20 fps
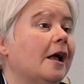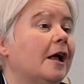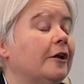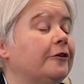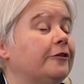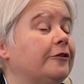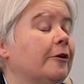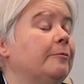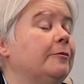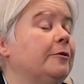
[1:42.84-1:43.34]

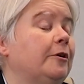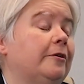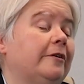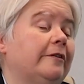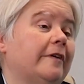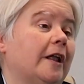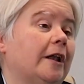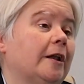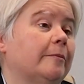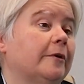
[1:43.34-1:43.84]
Some new
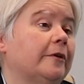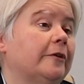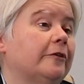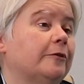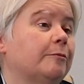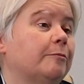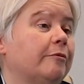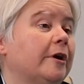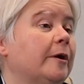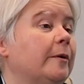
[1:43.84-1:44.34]

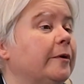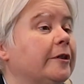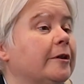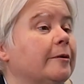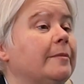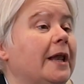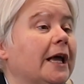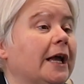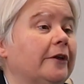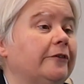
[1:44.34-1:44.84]
developments bring with
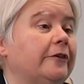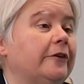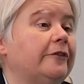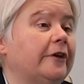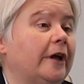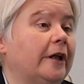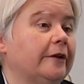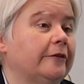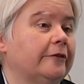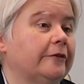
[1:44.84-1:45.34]
them legacy
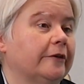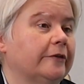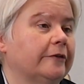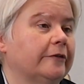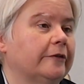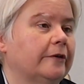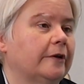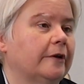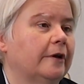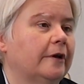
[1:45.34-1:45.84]

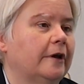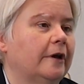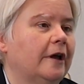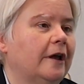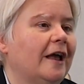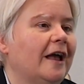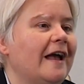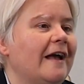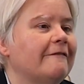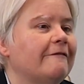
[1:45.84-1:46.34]
challenges.
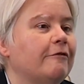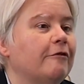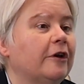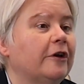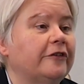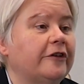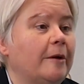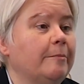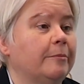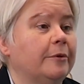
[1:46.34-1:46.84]
For
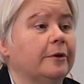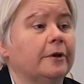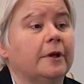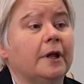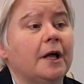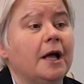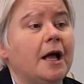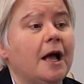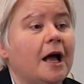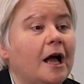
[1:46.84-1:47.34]
example,
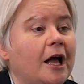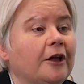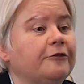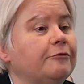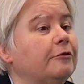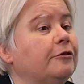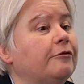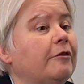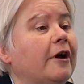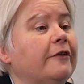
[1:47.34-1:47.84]
as
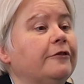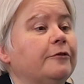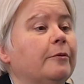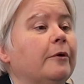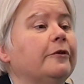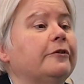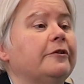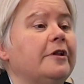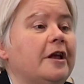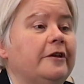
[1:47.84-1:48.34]
we drive
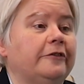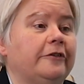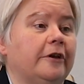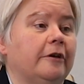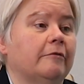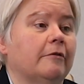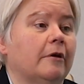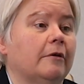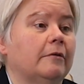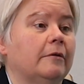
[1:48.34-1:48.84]
towards net
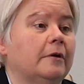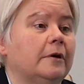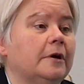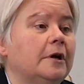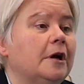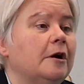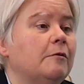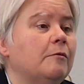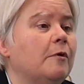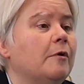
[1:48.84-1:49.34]
zero,
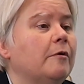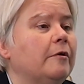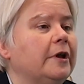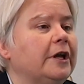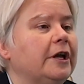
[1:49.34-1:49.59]
we will